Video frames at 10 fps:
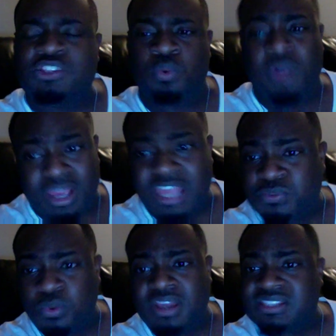Twitter is
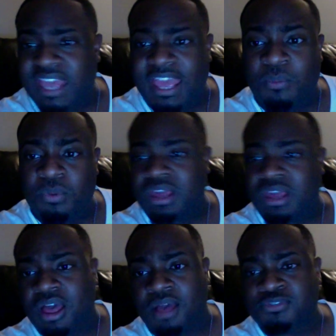where it's at when it
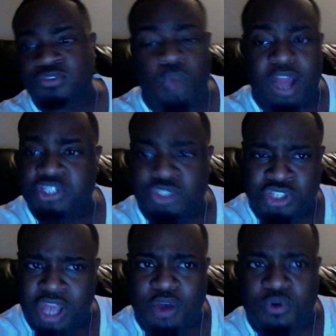comes to watching
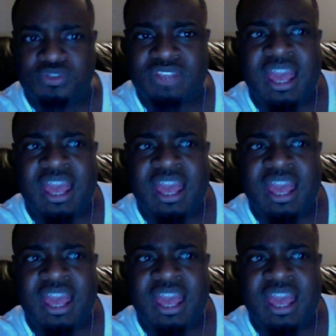shows.